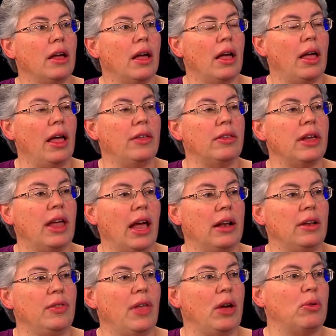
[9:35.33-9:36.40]

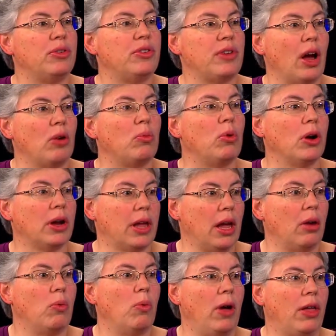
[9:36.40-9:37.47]
indicated they would start
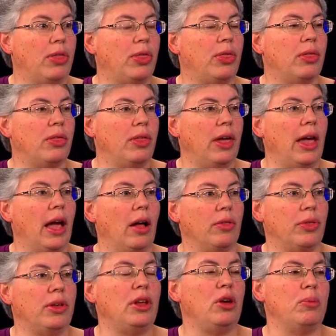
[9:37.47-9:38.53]
working with the Health
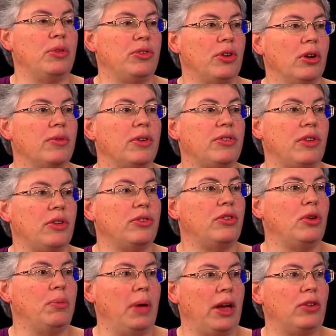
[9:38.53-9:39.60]
and Human Services
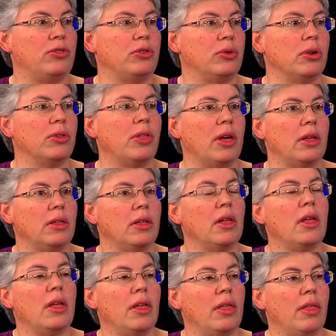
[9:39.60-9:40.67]
to make sure that
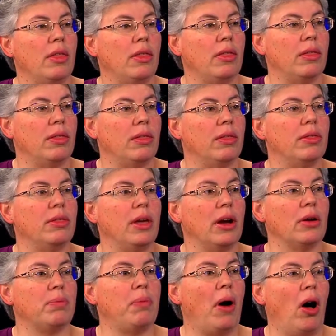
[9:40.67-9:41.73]

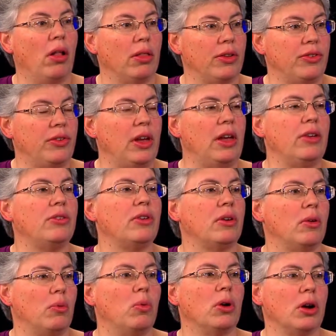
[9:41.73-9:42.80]
their policies
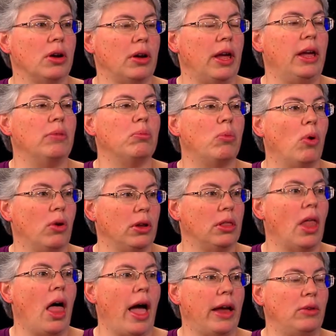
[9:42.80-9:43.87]
were in, more in
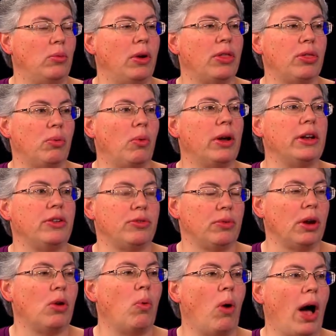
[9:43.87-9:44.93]
line with what is
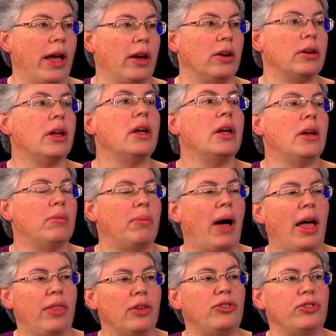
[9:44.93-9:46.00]
required
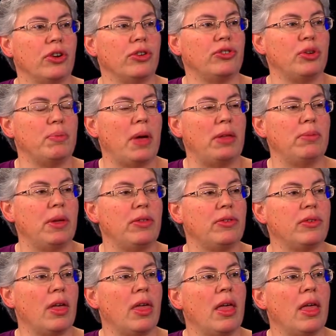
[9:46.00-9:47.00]
by the Church Amendments.